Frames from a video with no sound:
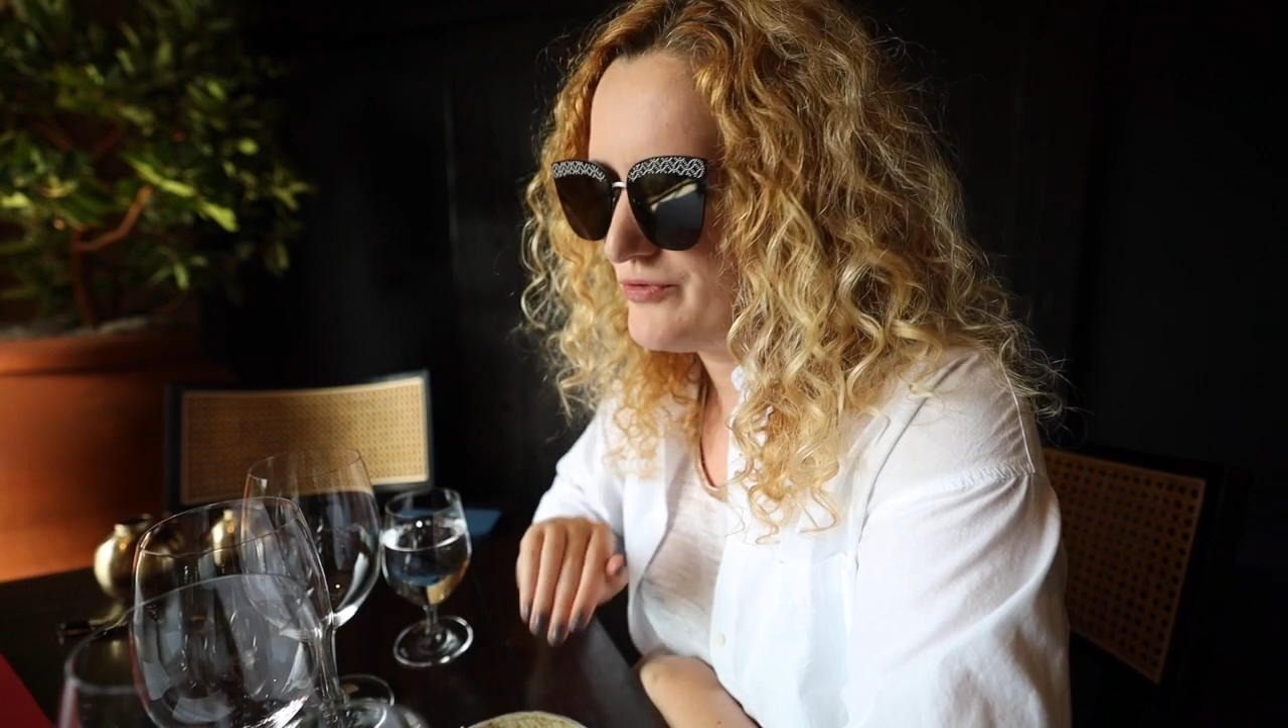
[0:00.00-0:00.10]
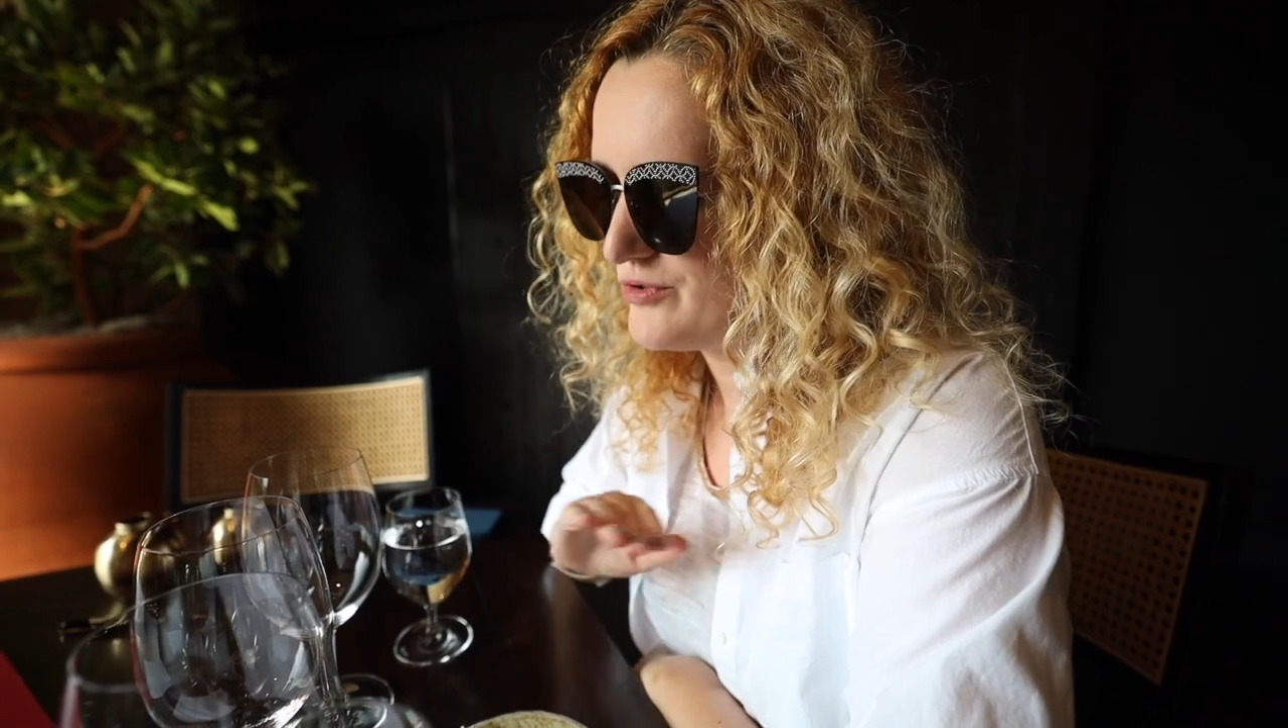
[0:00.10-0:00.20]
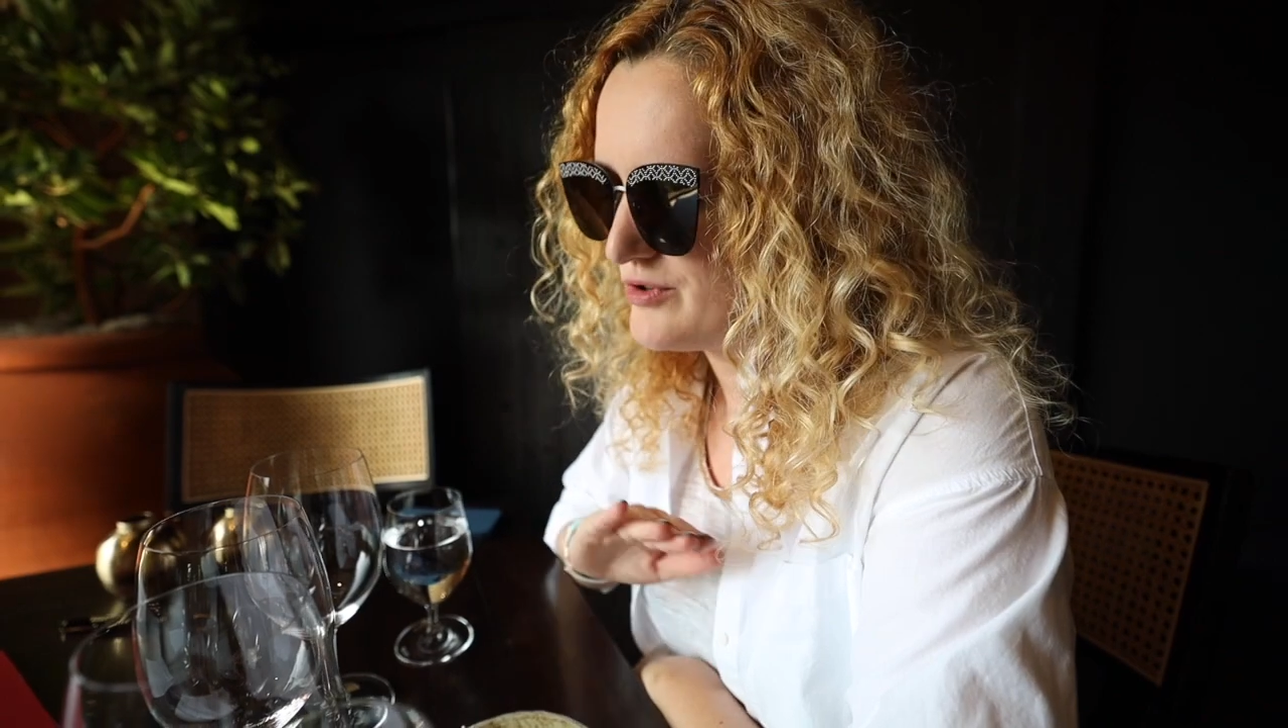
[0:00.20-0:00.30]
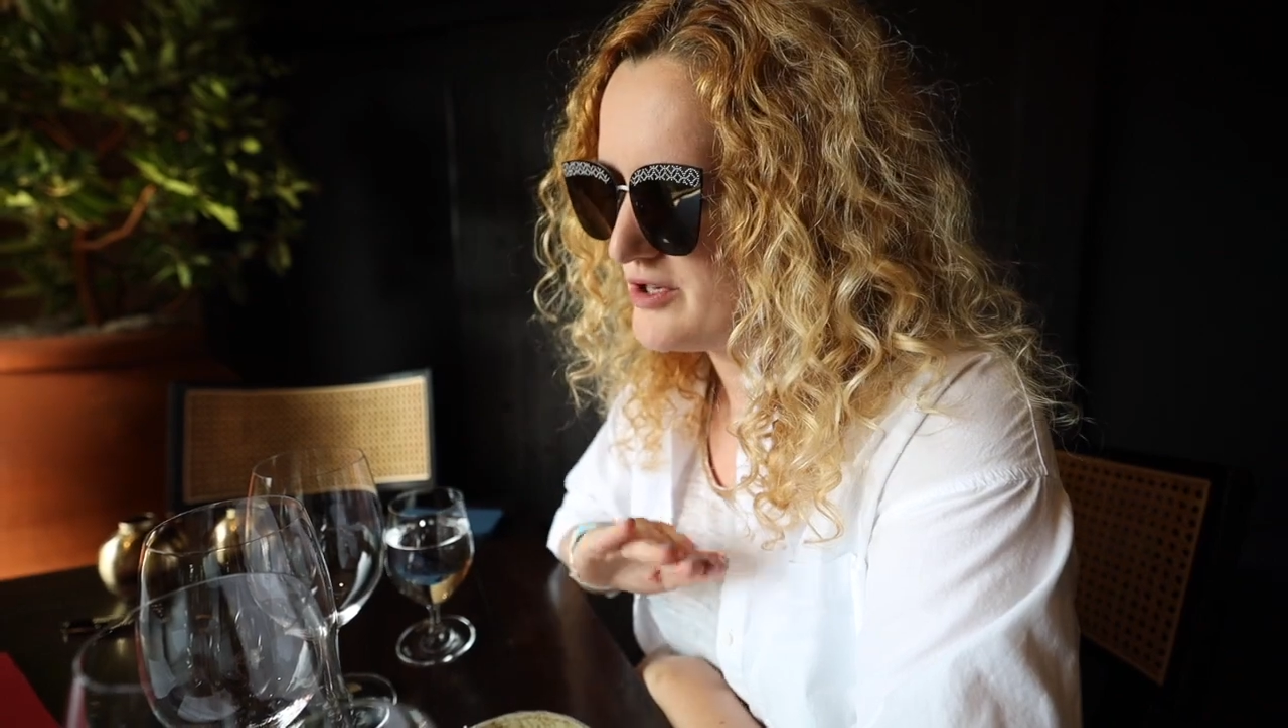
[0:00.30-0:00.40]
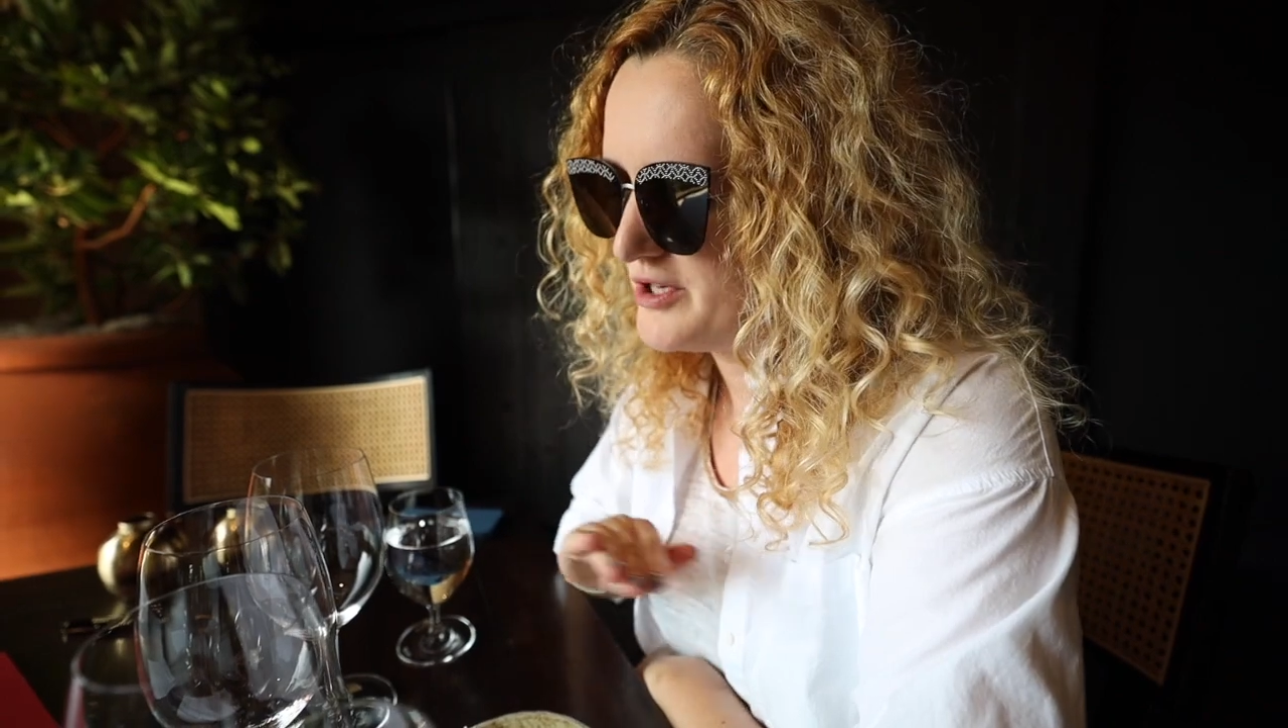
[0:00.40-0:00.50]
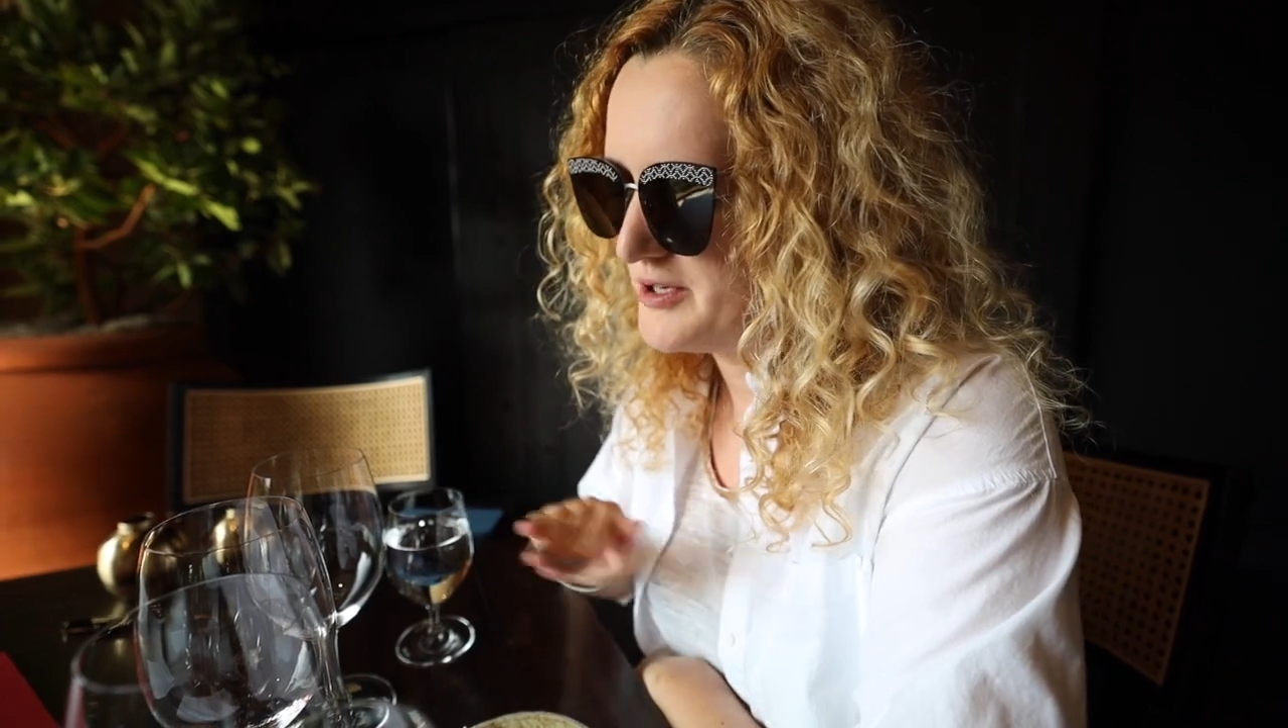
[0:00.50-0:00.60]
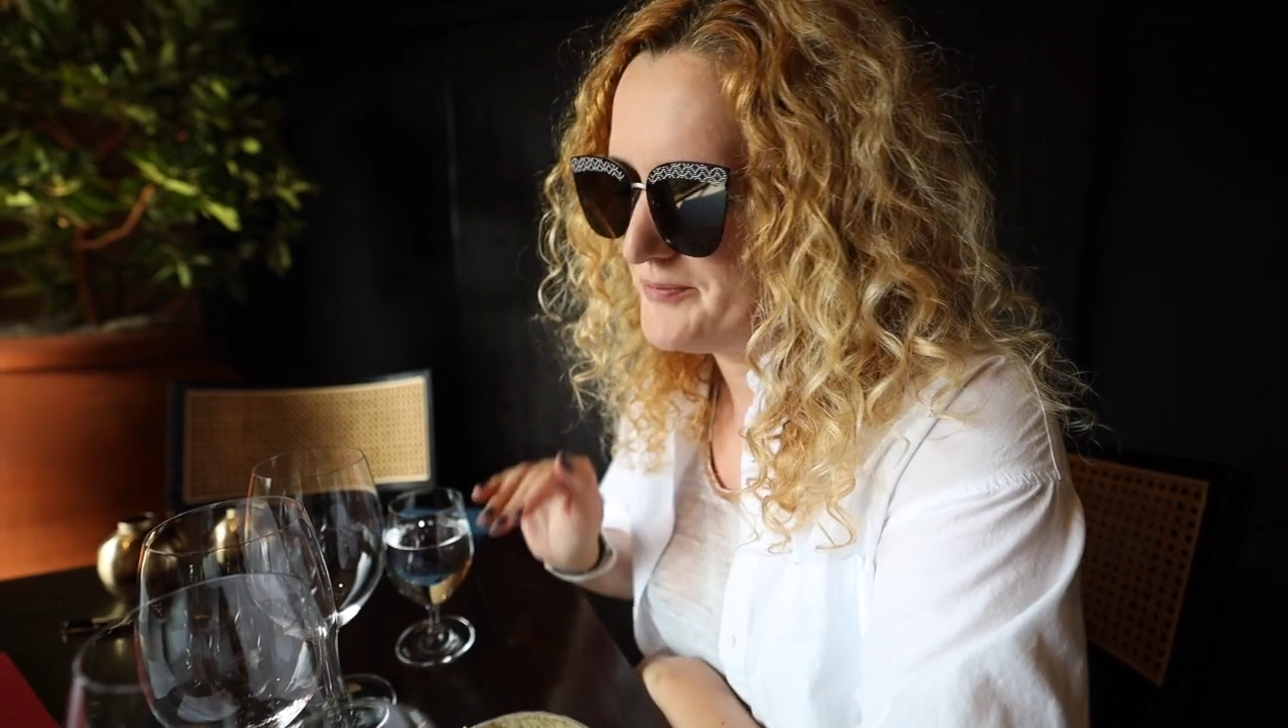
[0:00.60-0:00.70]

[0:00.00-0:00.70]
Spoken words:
for